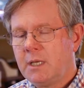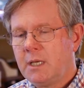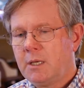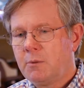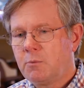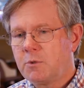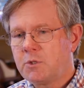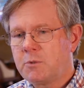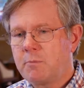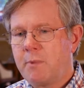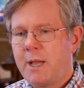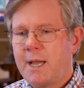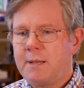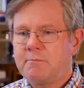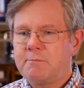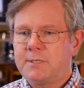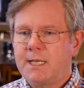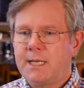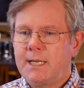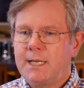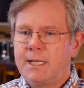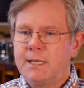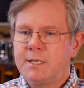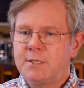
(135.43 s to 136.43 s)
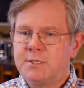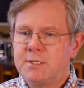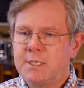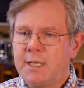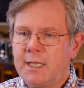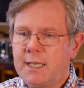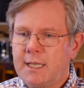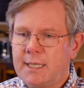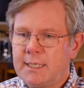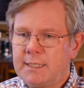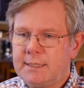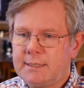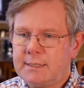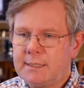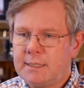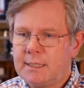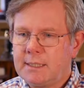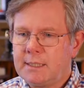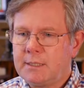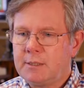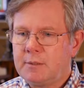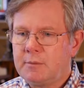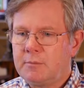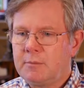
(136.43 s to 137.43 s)
Was baptized, and
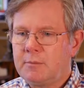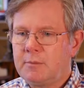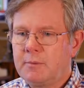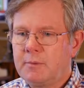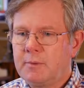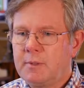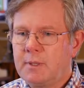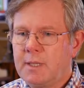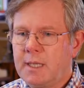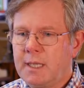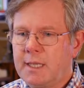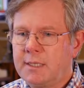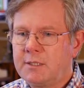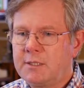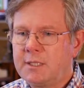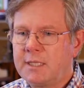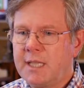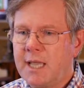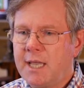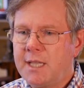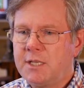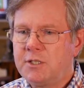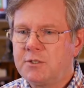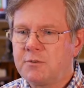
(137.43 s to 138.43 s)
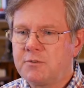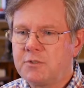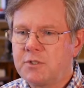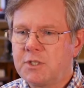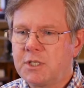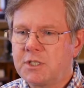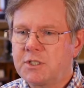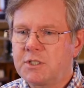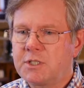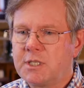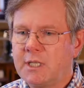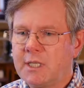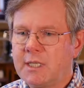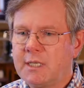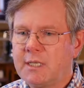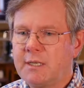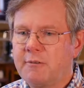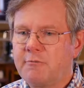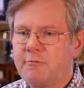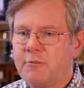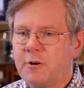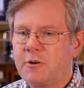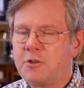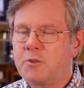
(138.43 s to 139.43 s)
at the age of 16
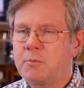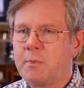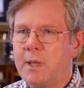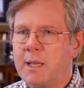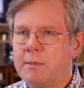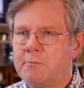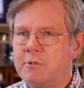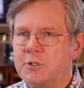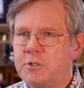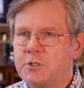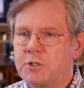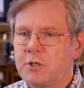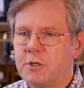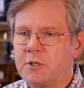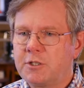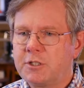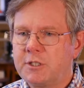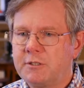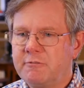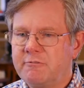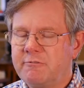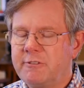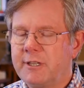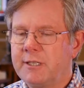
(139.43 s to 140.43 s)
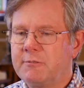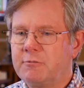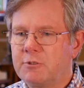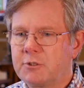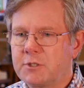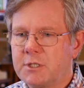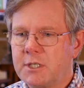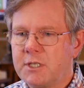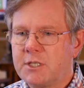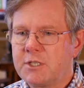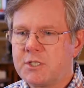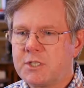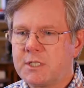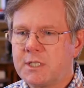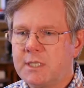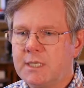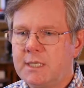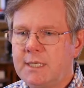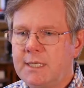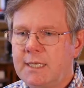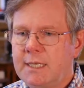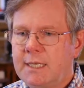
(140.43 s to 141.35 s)
at First Baptist Church in Fayetteville, Tennessee,